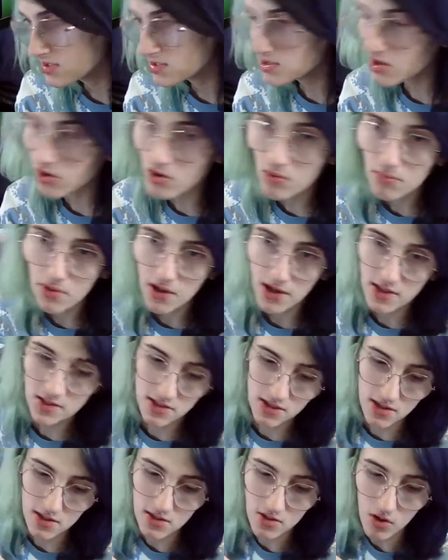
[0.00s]
all
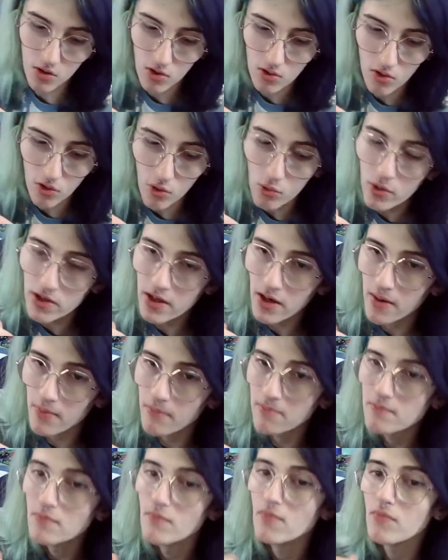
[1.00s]
plastic, all
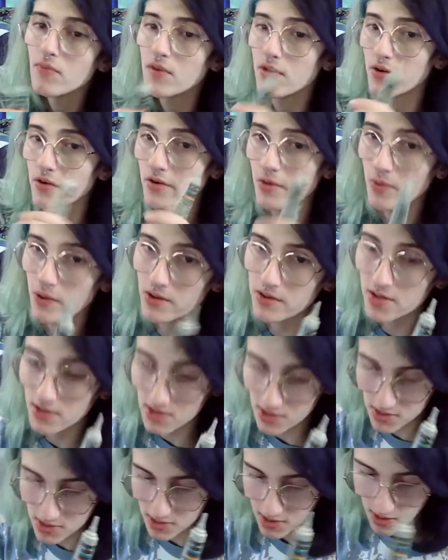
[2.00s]
OEM, you're gonna want
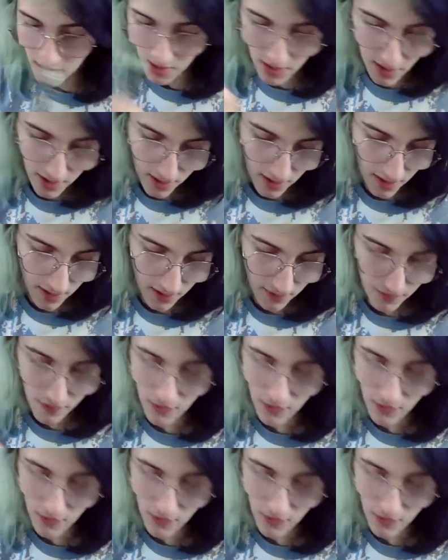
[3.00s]
this. If you